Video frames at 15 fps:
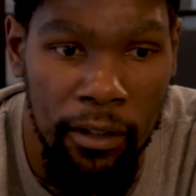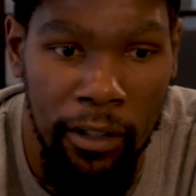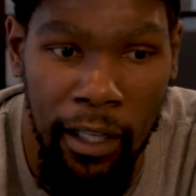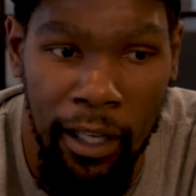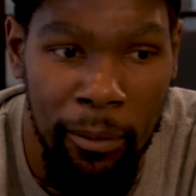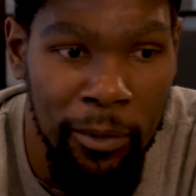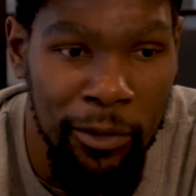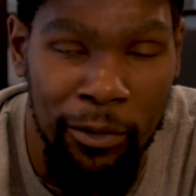
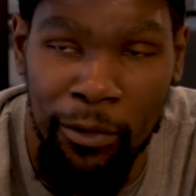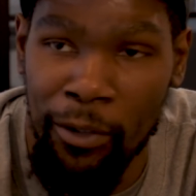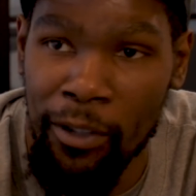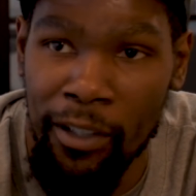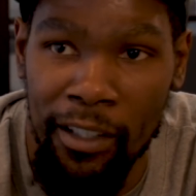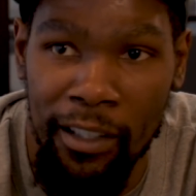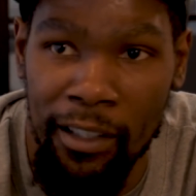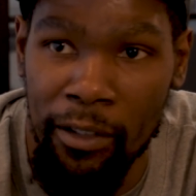Game is
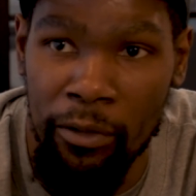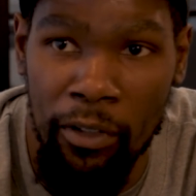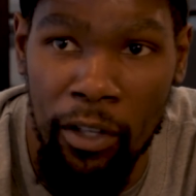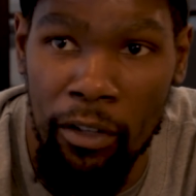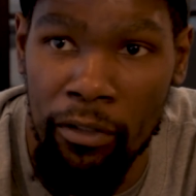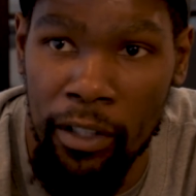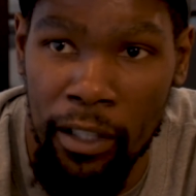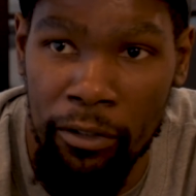growing and
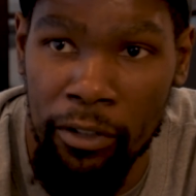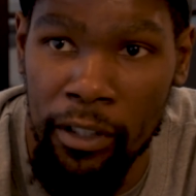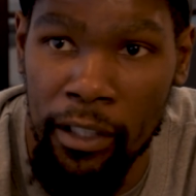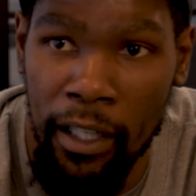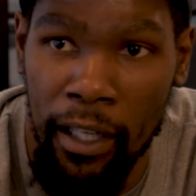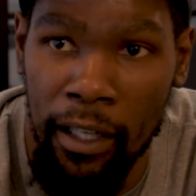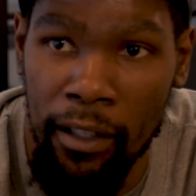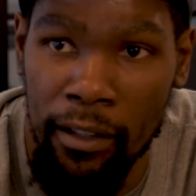evolving every
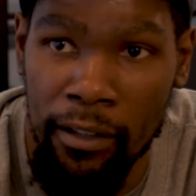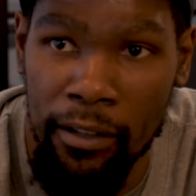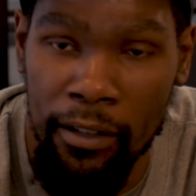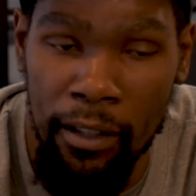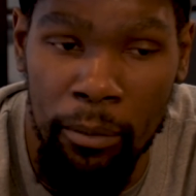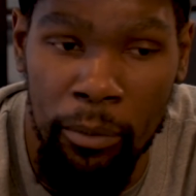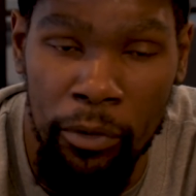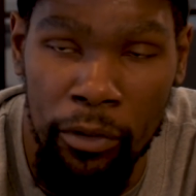day, and
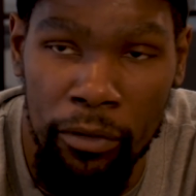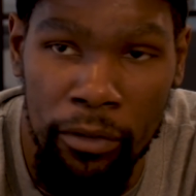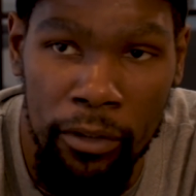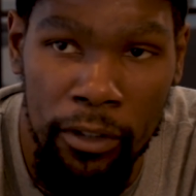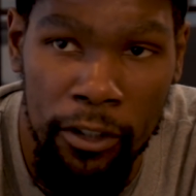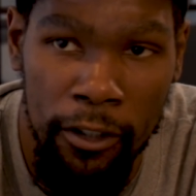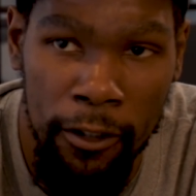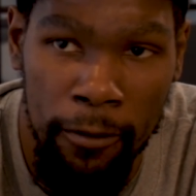it's
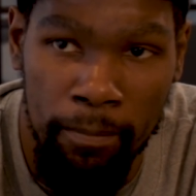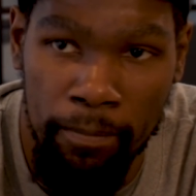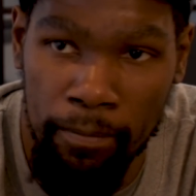beautiful to see.